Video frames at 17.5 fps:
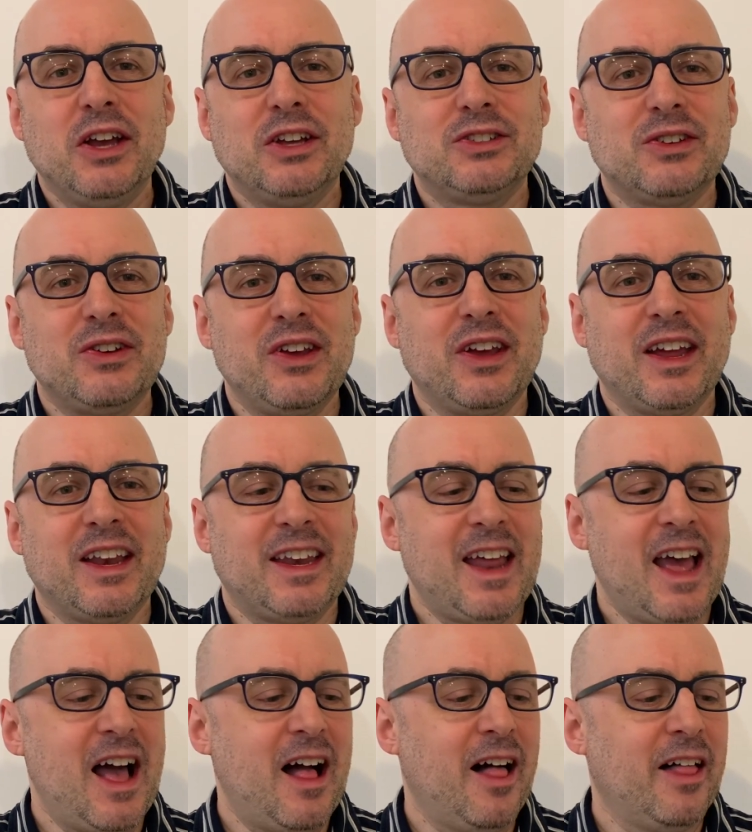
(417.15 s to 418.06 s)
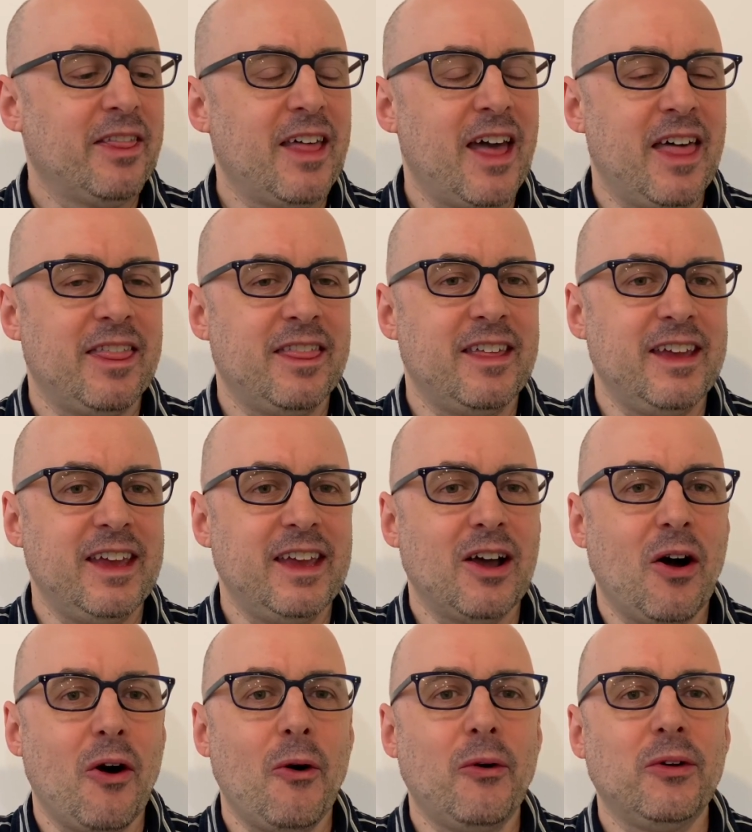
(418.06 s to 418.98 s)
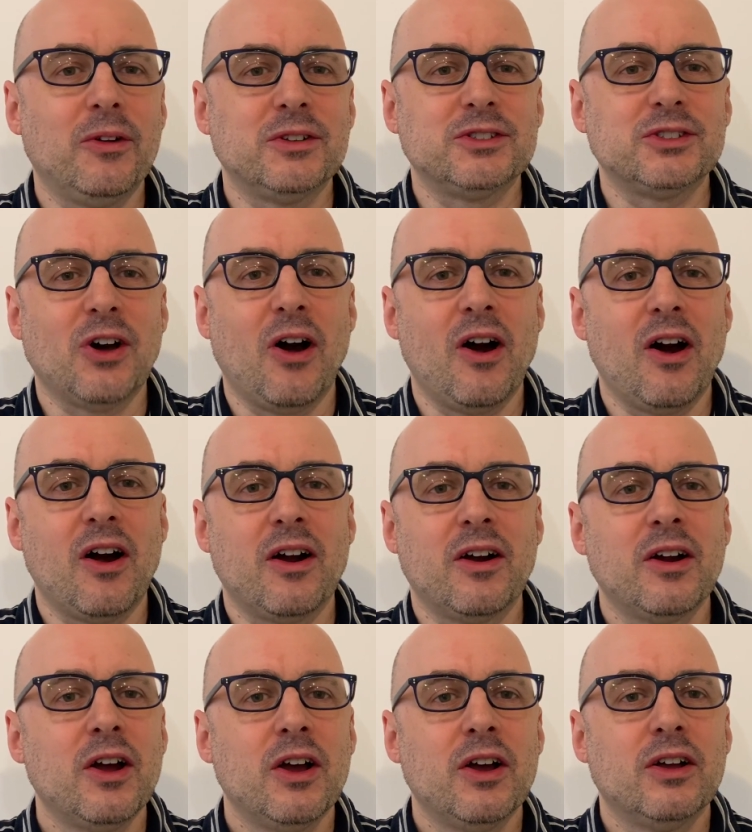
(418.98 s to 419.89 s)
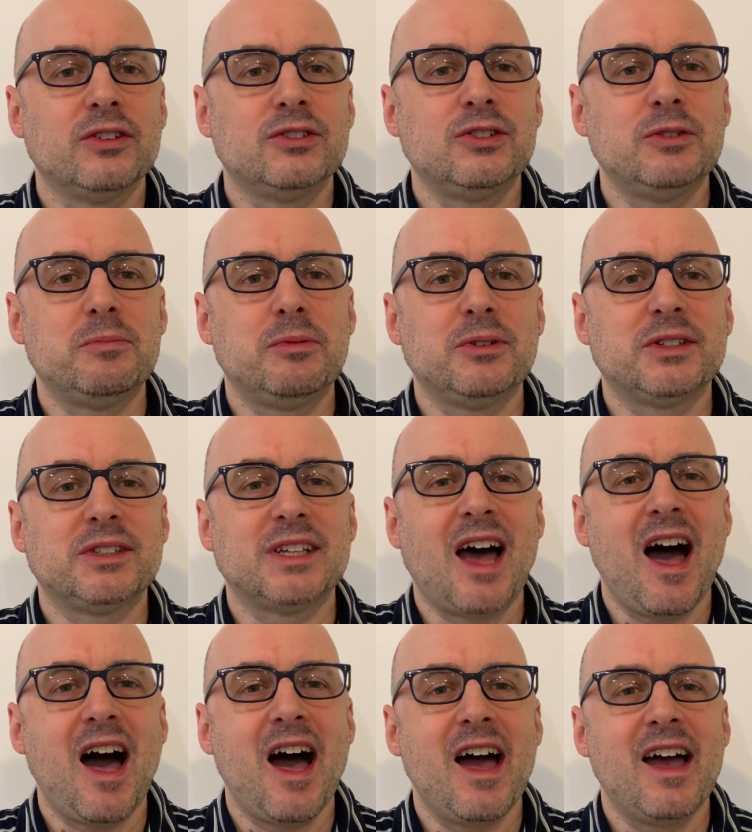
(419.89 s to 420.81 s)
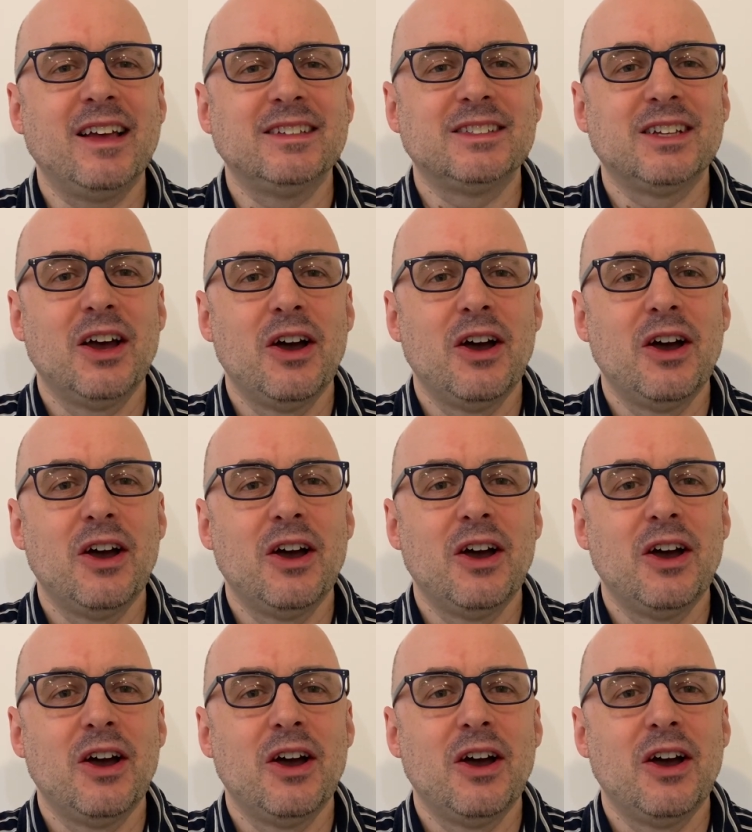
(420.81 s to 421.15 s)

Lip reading: so you can tell that the holes are suitable size